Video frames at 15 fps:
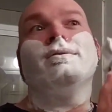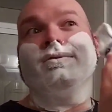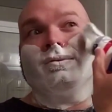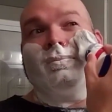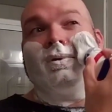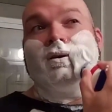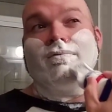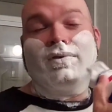of it
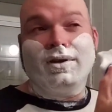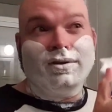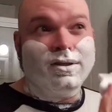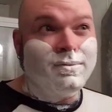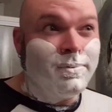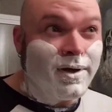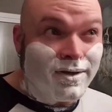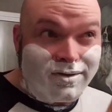was about
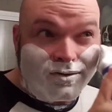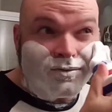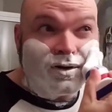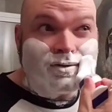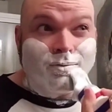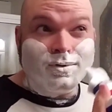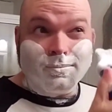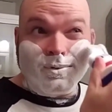Vanilla Spice, and the
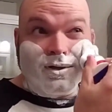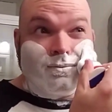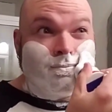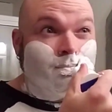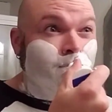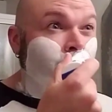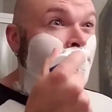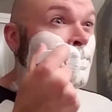rest was about
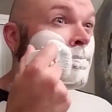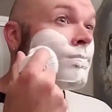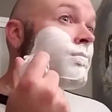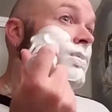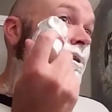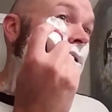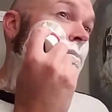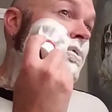
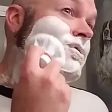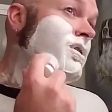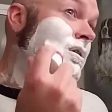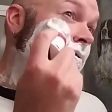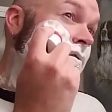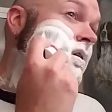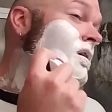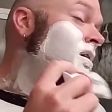the Armor
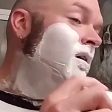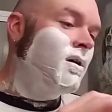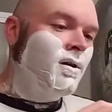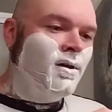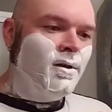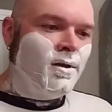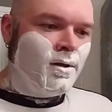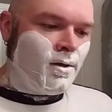Shave.
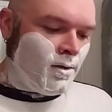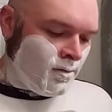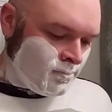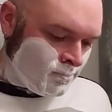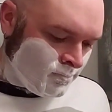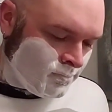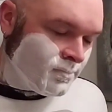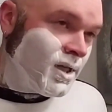
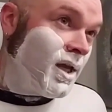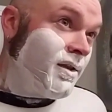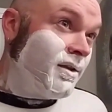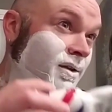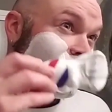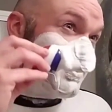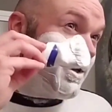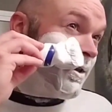And
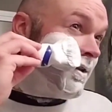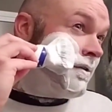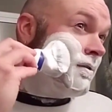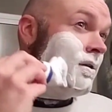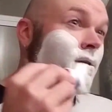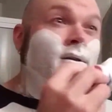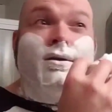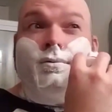then the
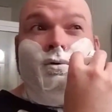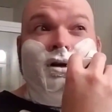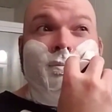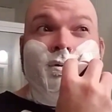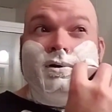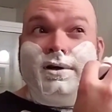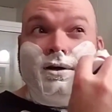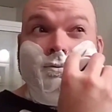second one
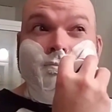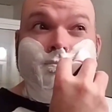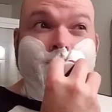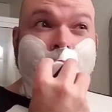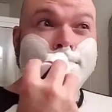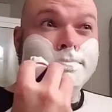he put out,